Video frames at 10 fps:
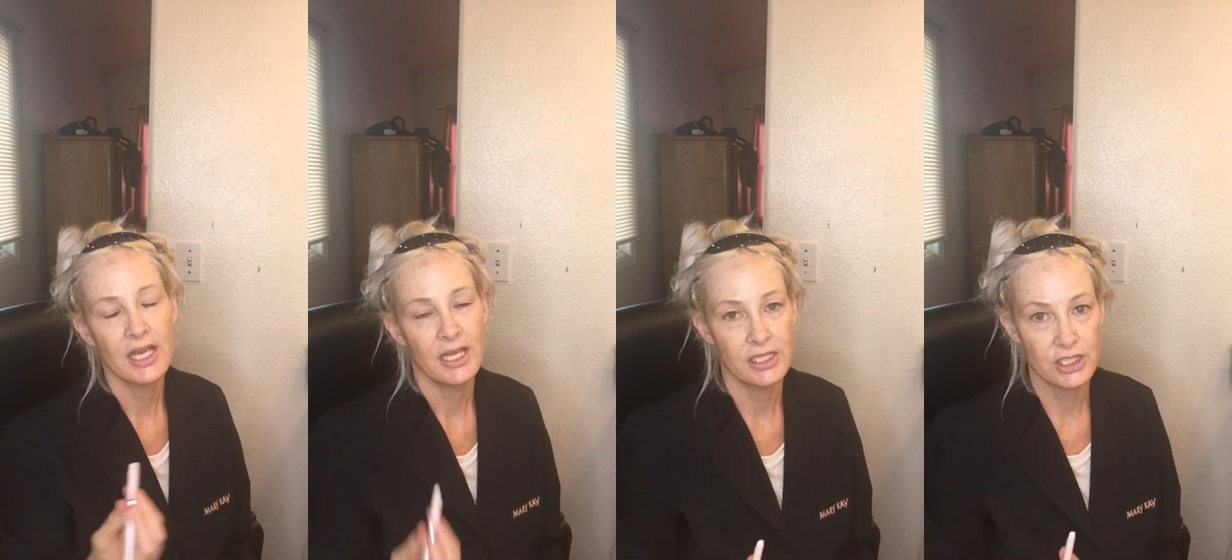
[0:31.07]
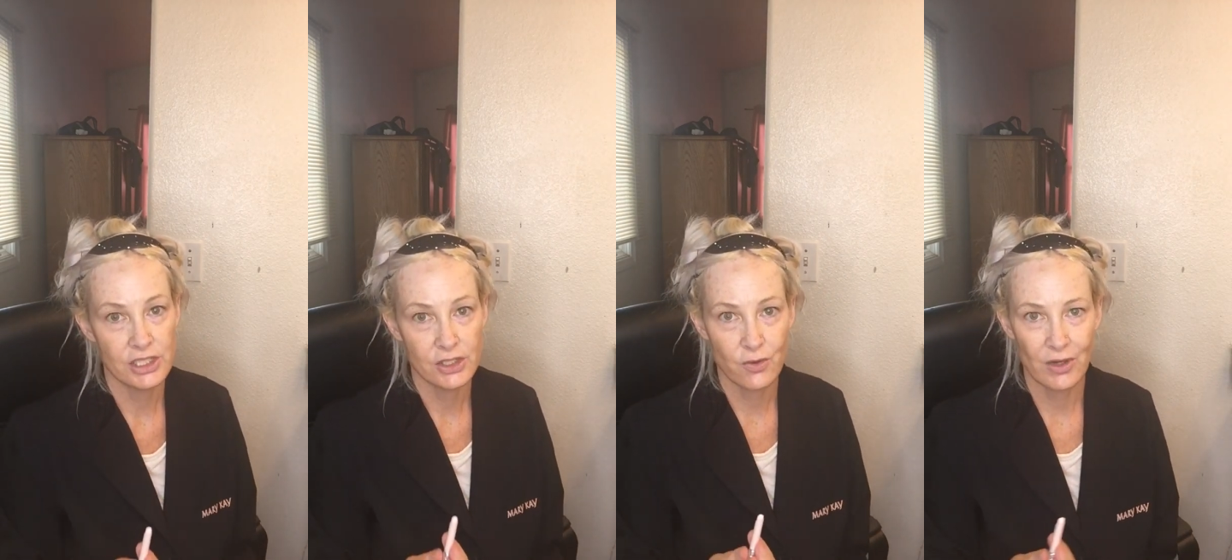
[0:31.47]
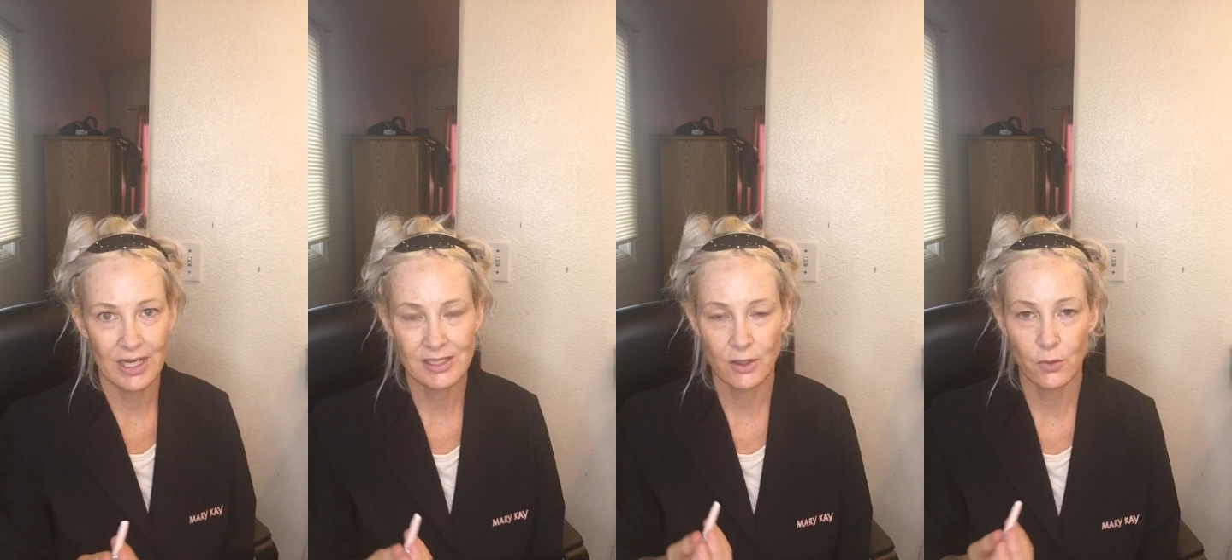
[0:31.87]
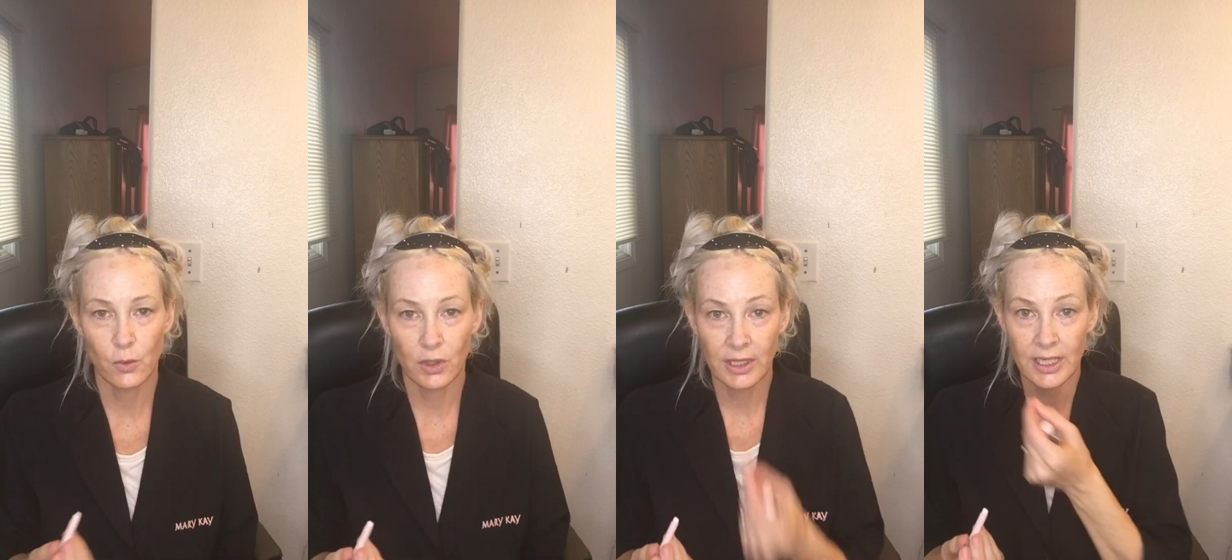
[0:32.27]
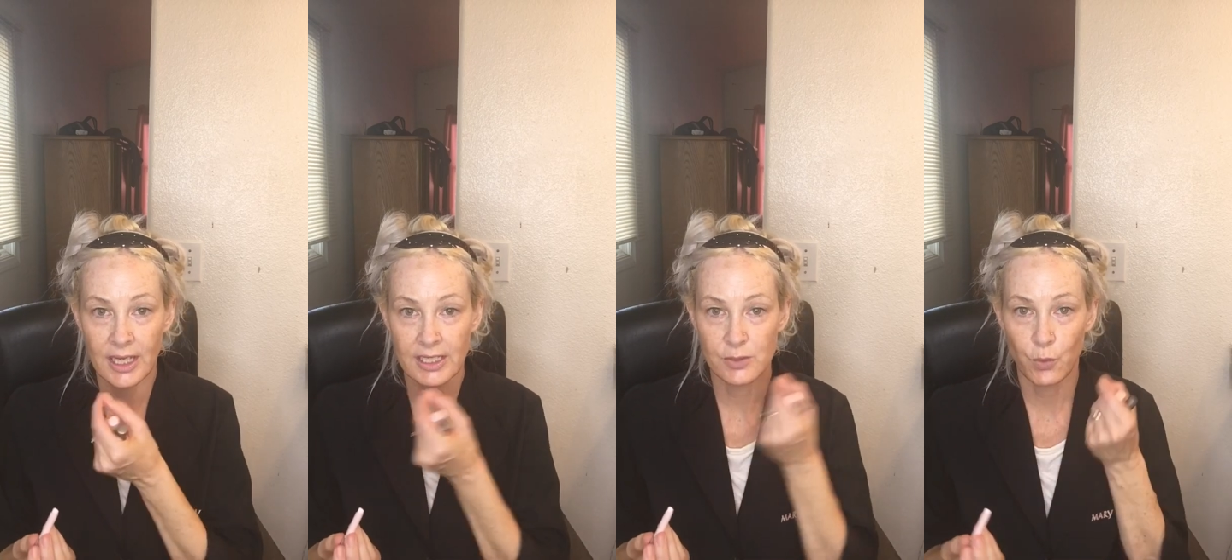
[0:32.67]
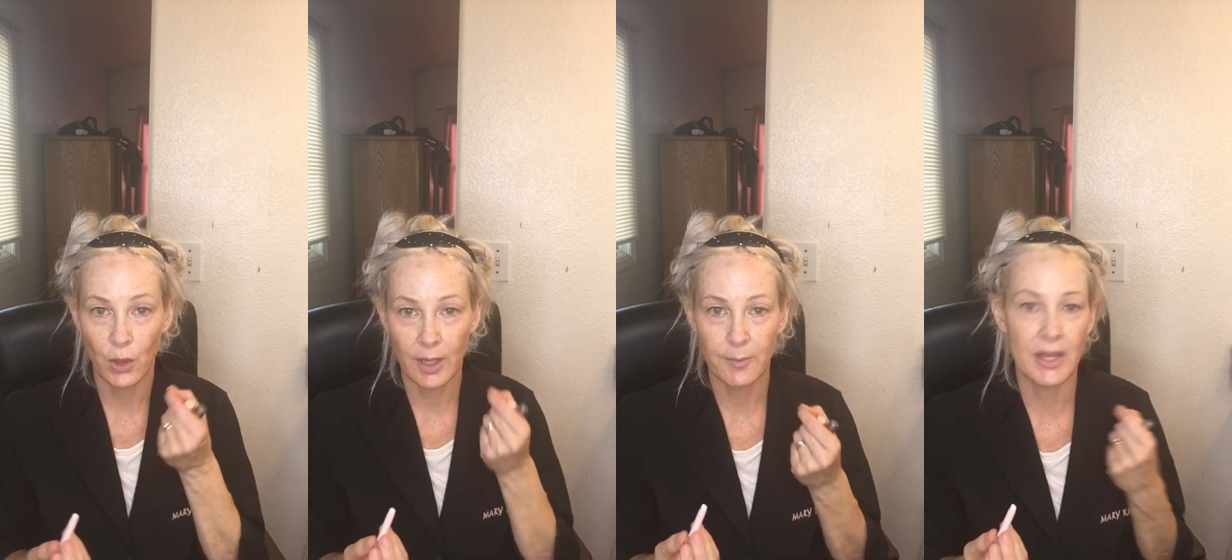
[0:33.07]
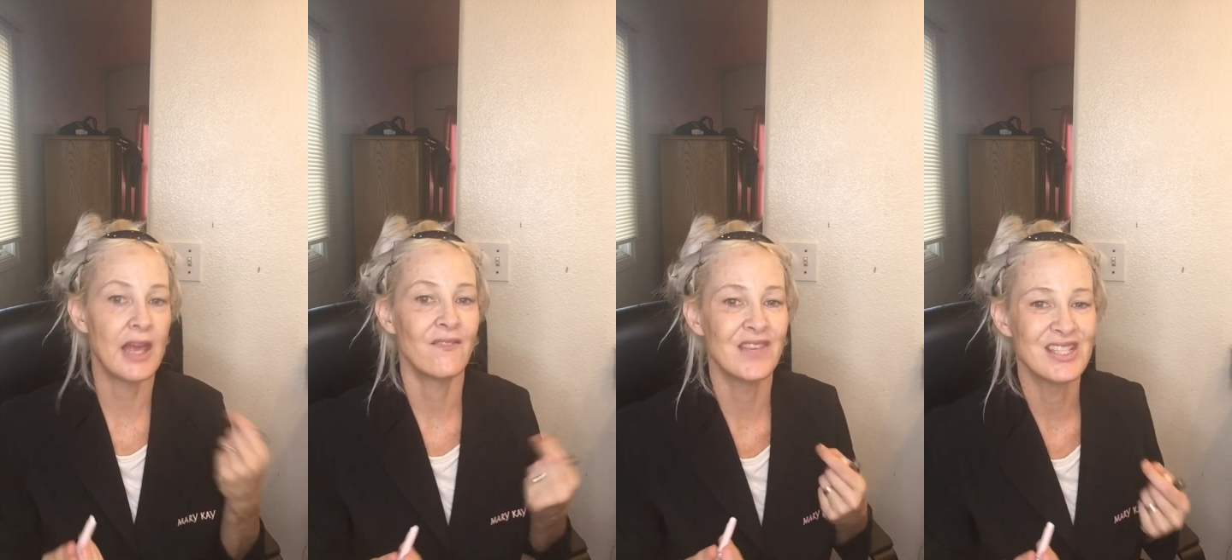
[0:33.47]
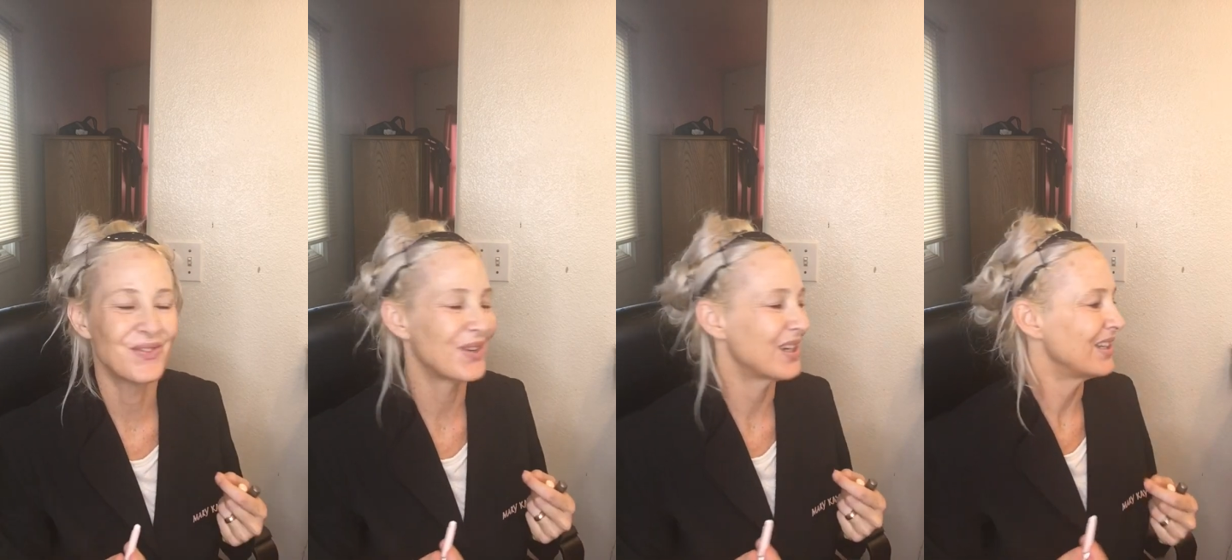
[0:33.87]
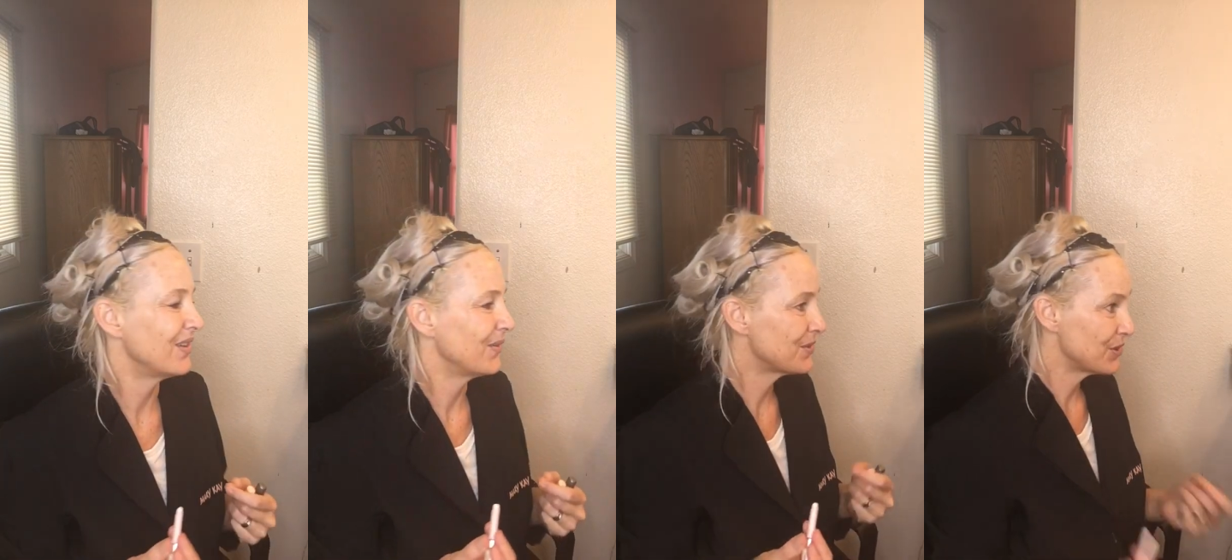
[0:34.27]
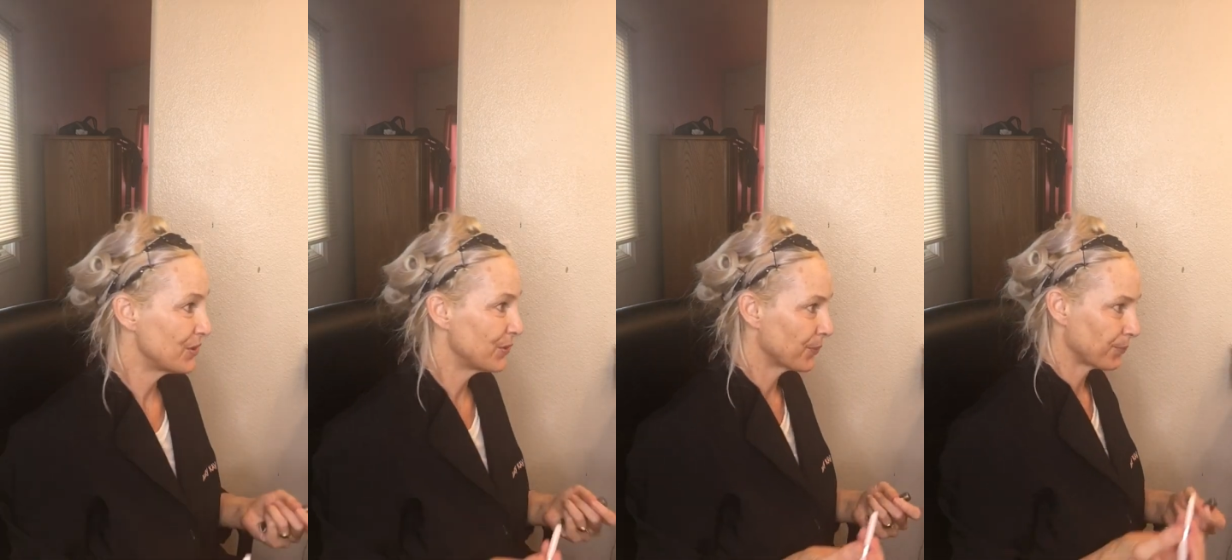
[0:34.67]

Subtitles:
and it just creates a really nice prime canvas for you to